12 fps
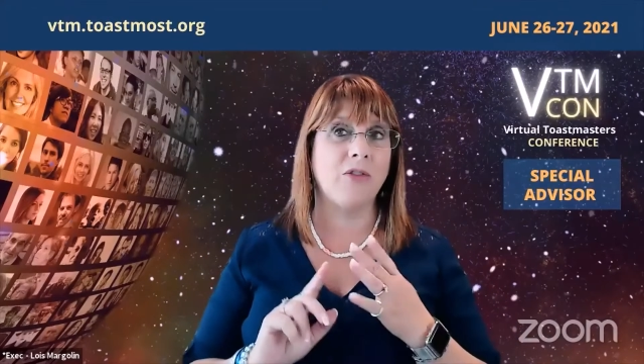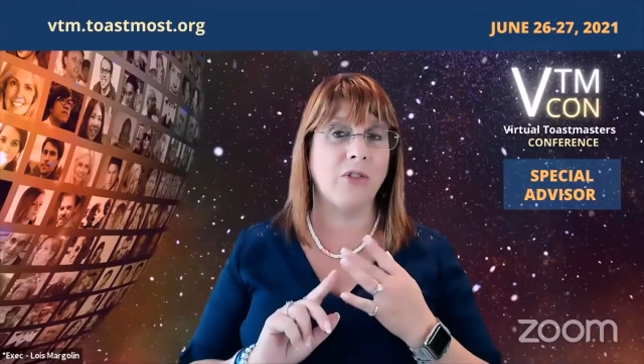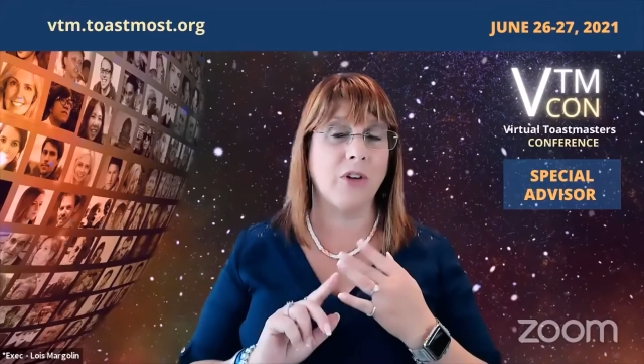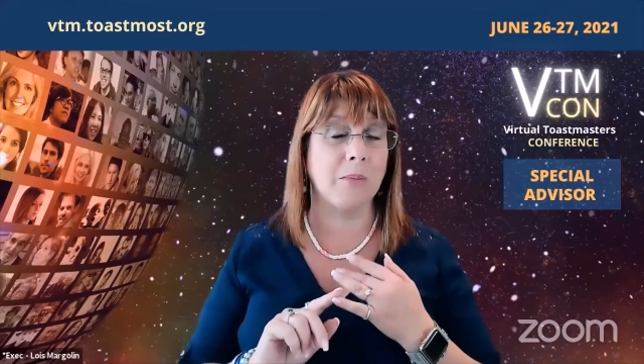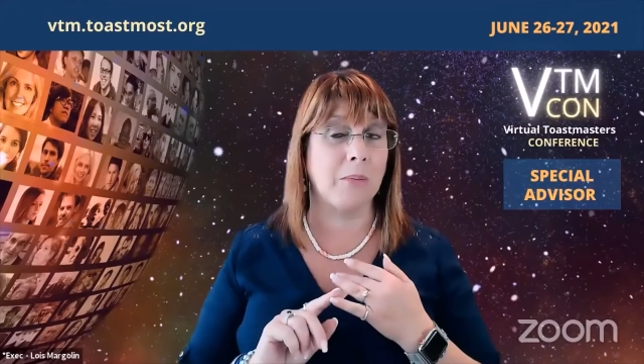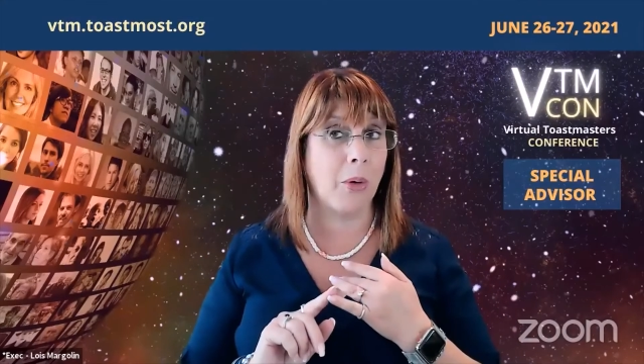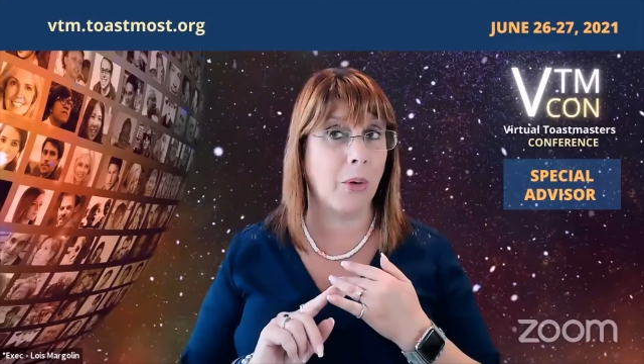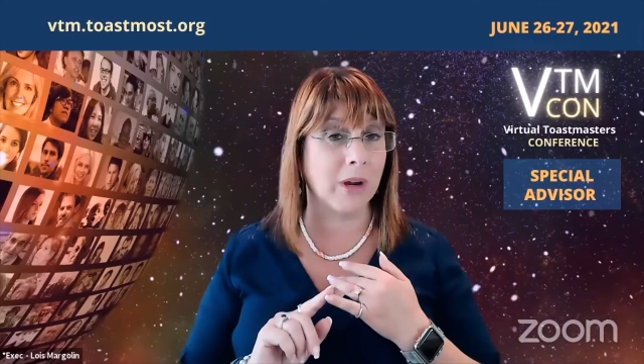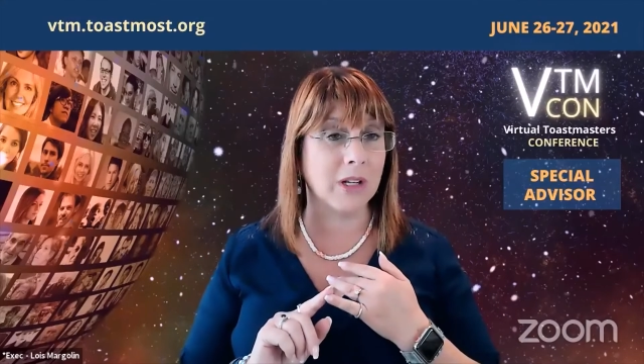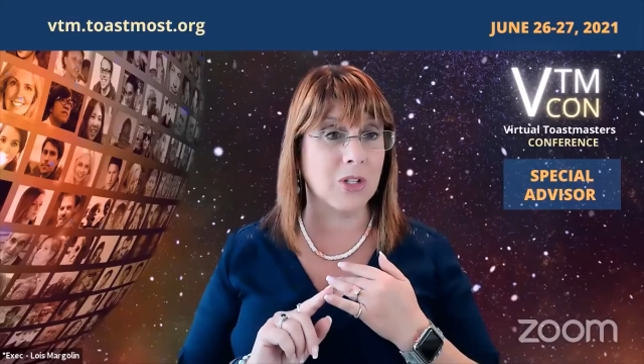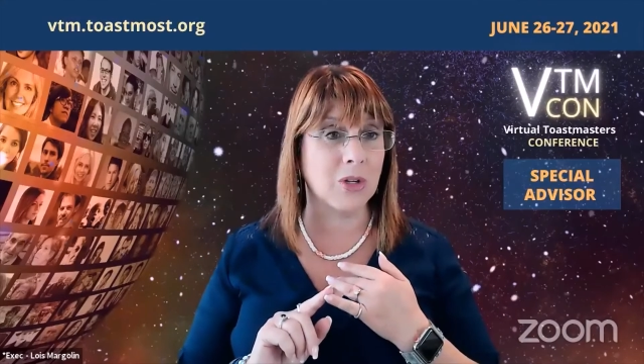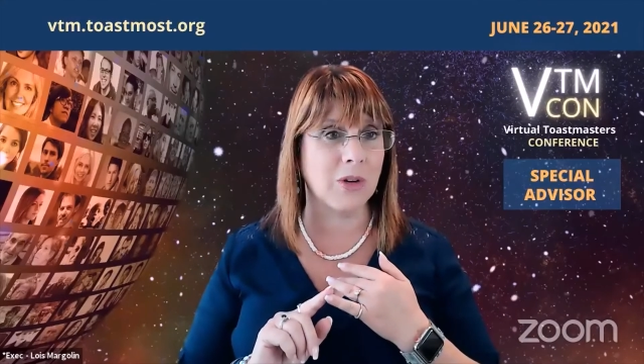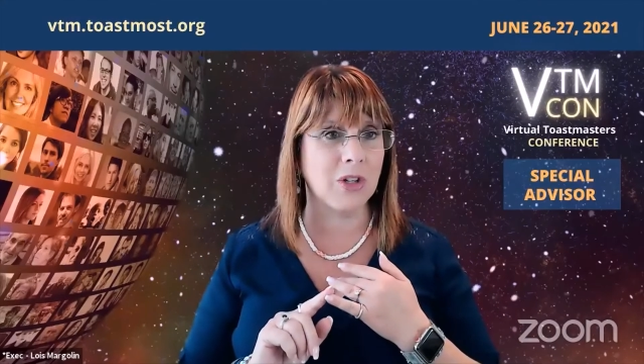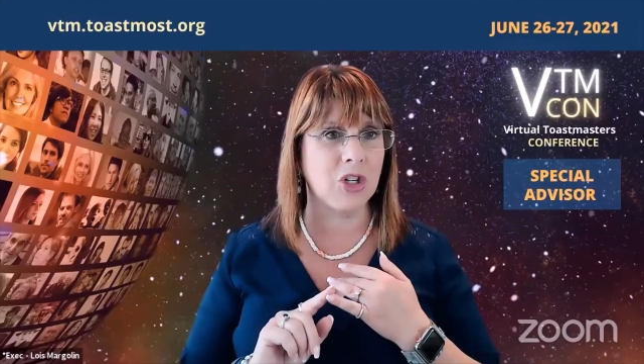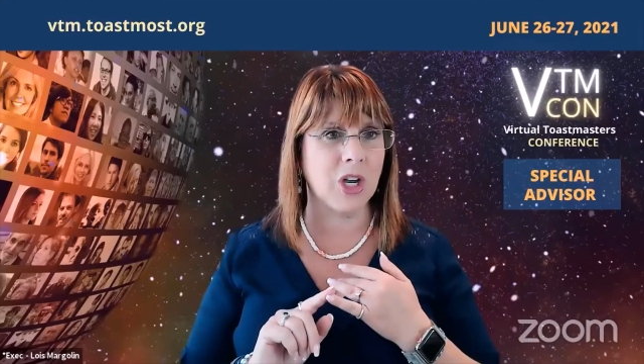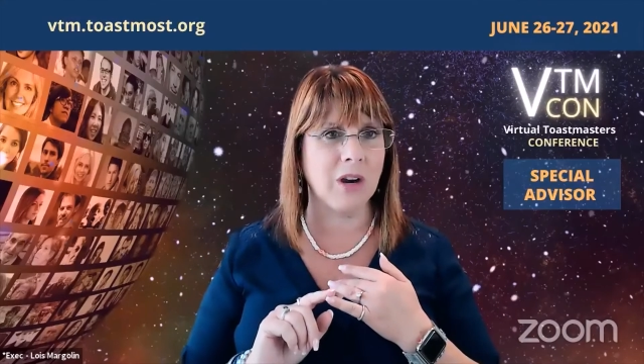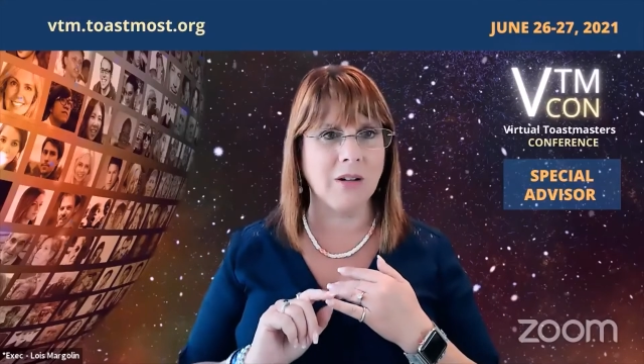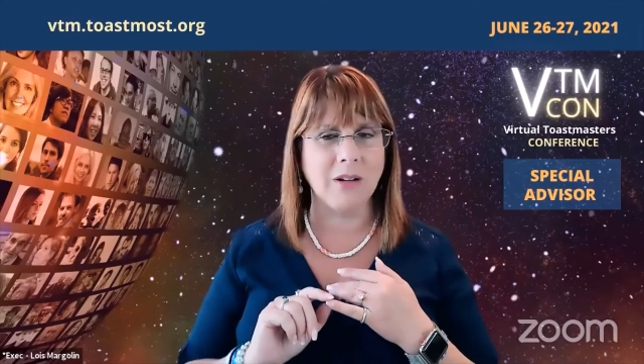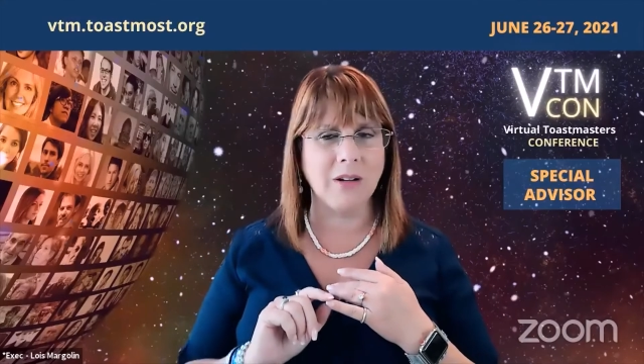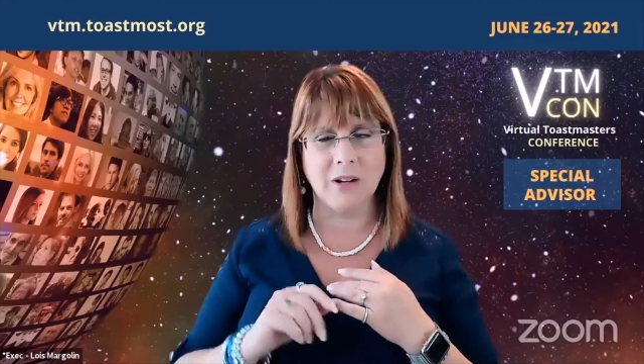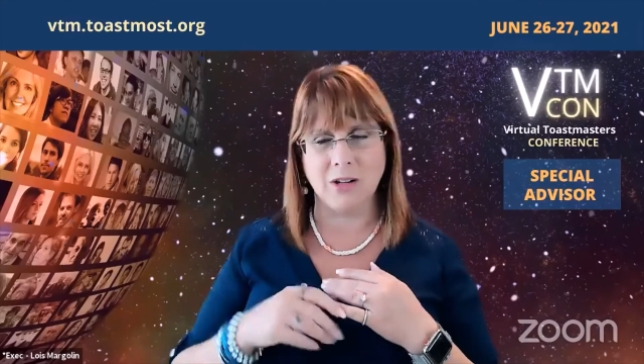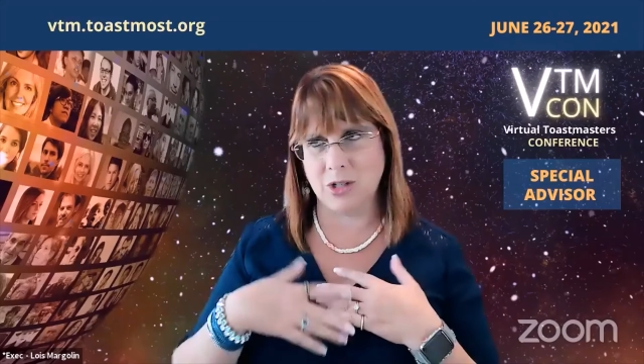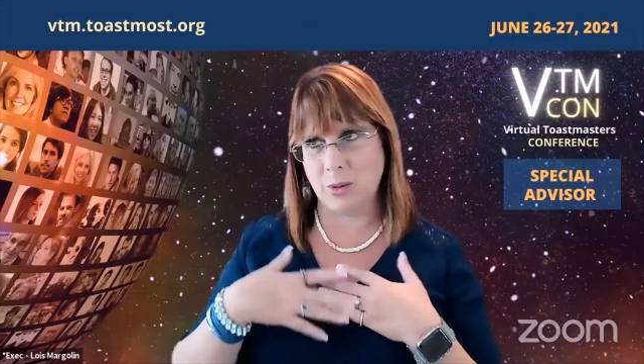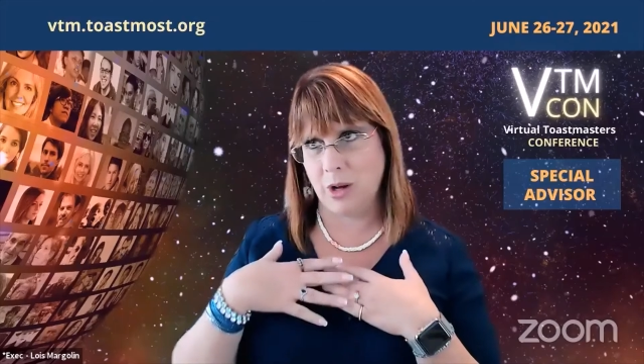from boring screen share to